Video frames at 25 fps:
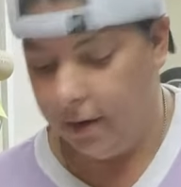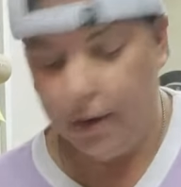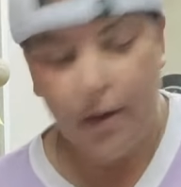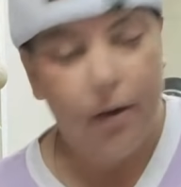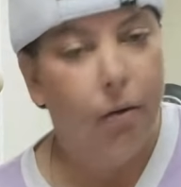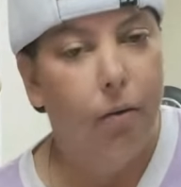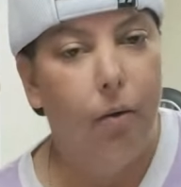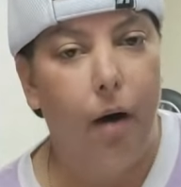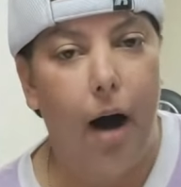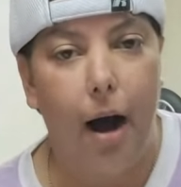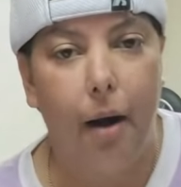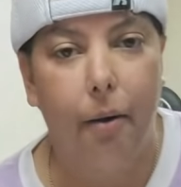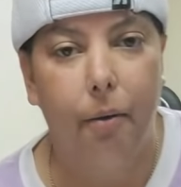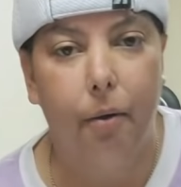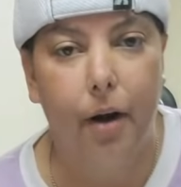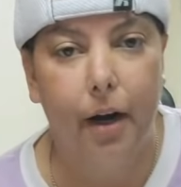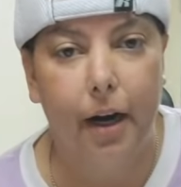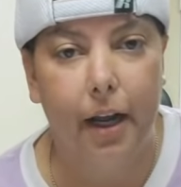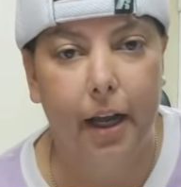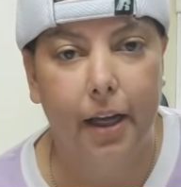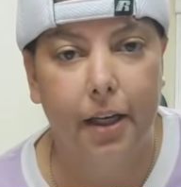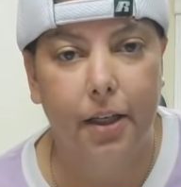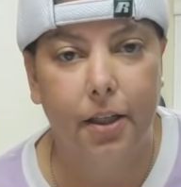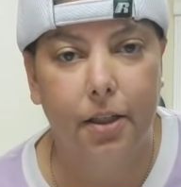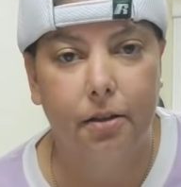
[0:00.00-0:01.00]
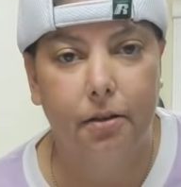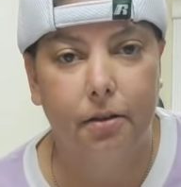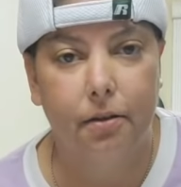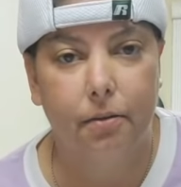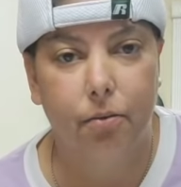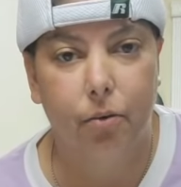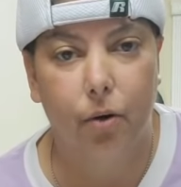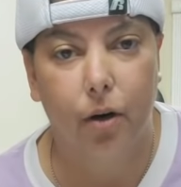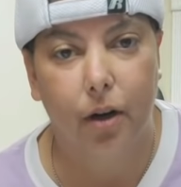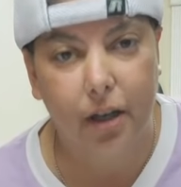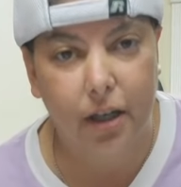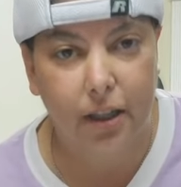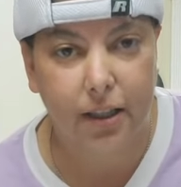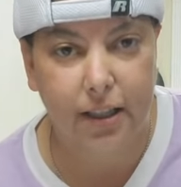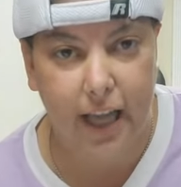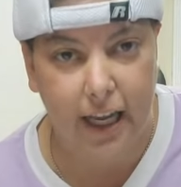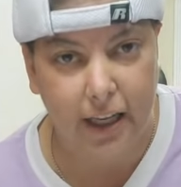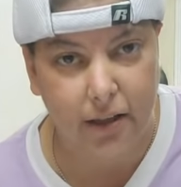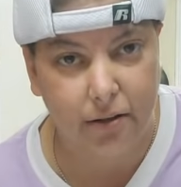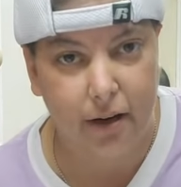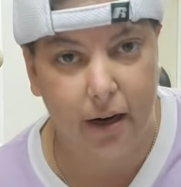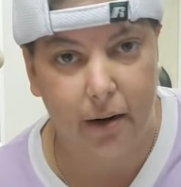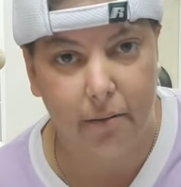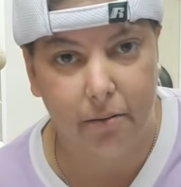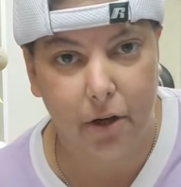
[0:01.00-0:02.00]
Why 1 inch? Well, because
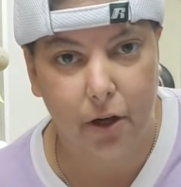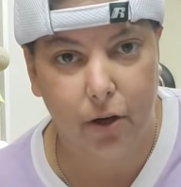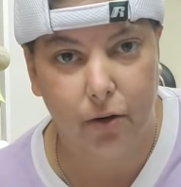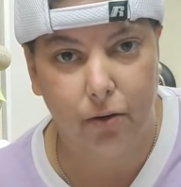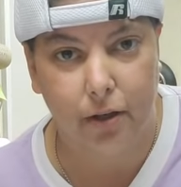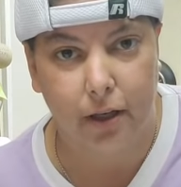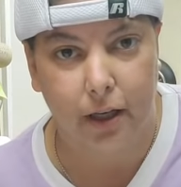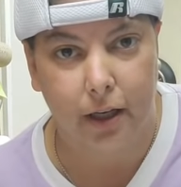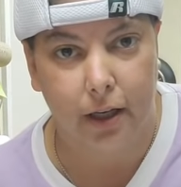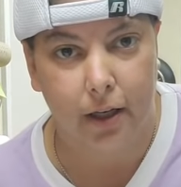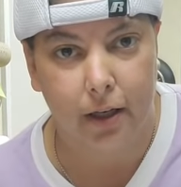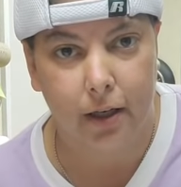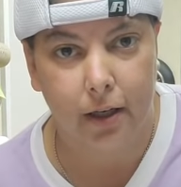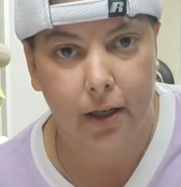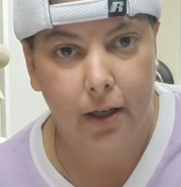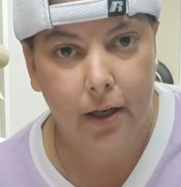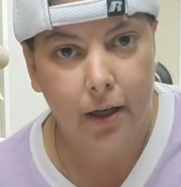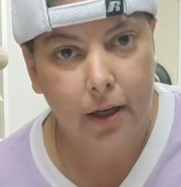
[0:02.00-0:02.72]
that's what I'm using.